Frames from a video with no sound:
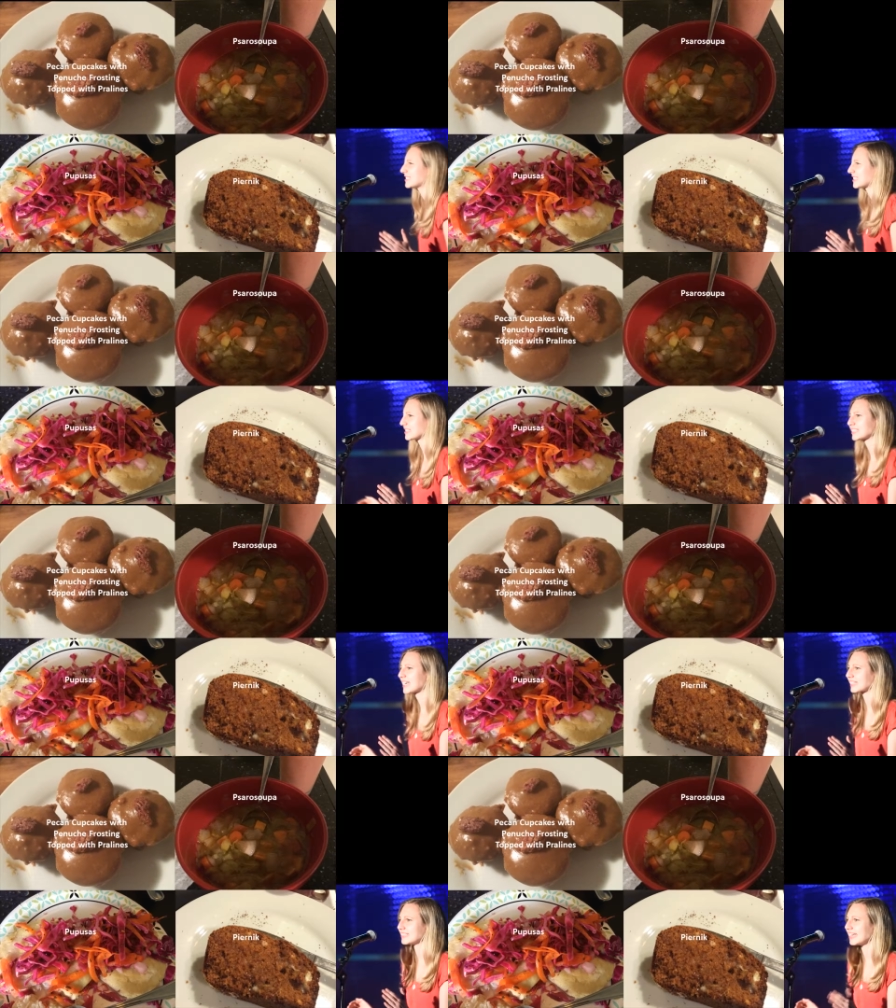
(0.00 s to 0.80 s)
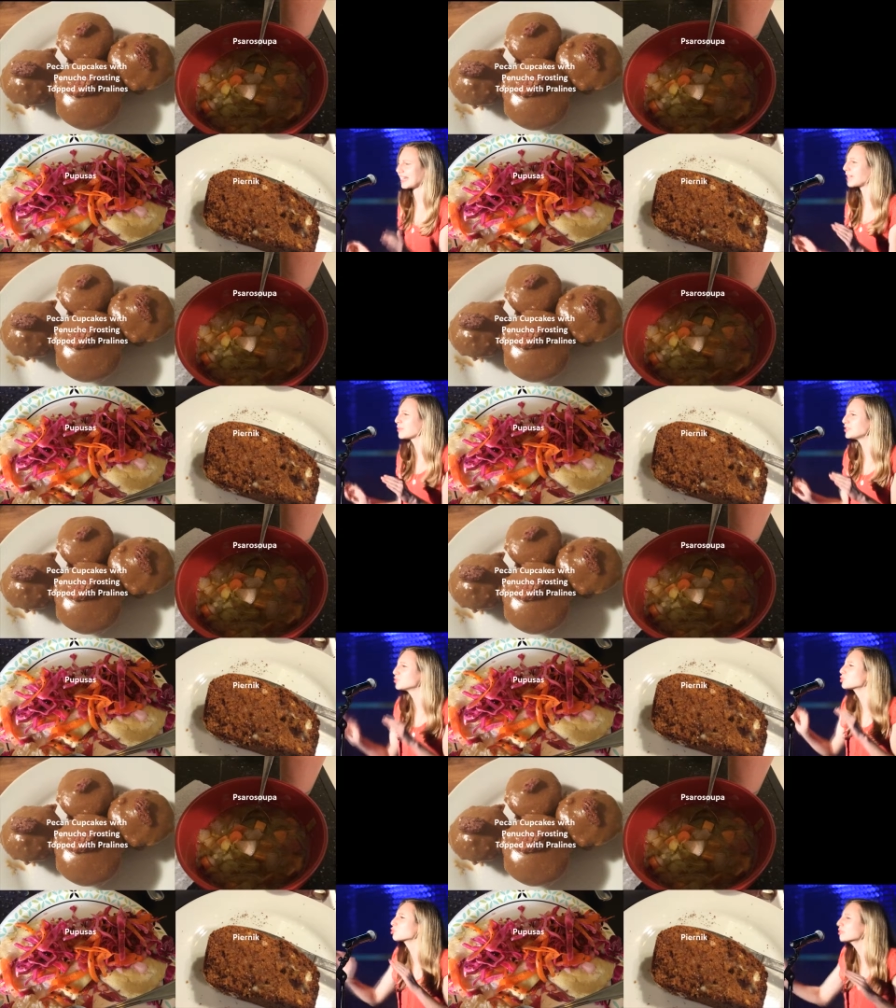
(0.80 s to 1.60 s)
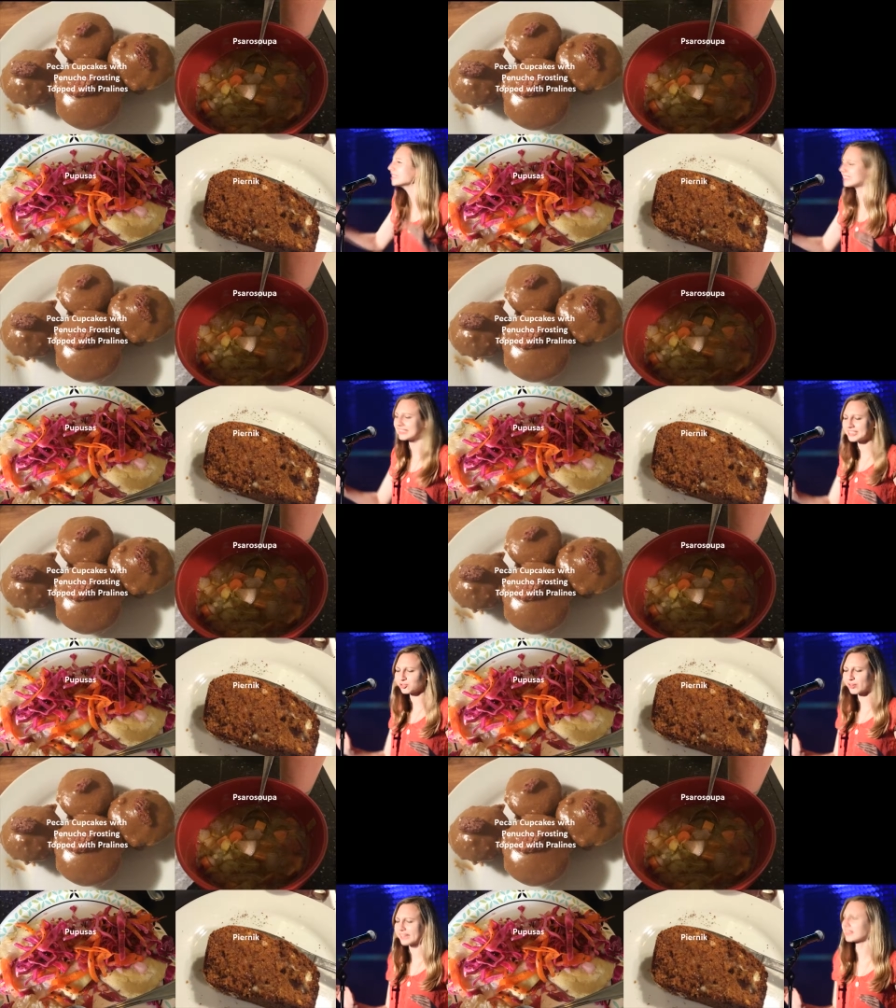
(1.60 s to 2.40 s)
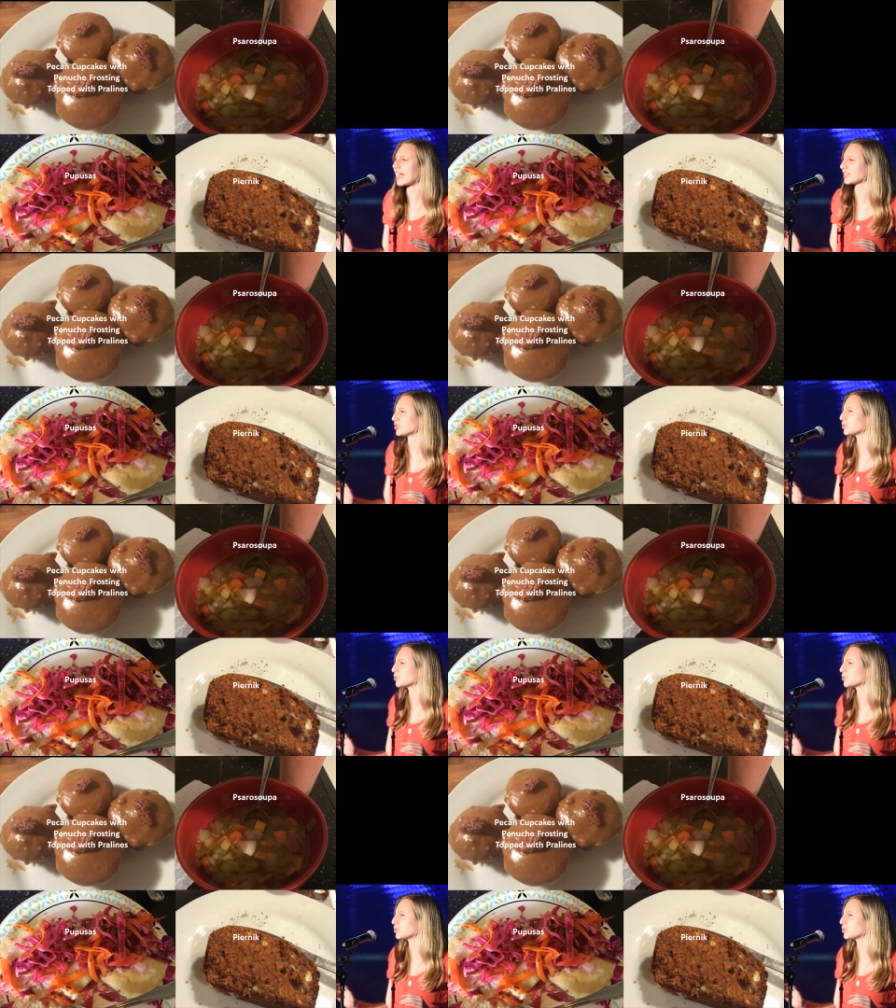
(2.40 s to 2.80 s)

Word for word: instincts kicked in, I went to increasingly great lengths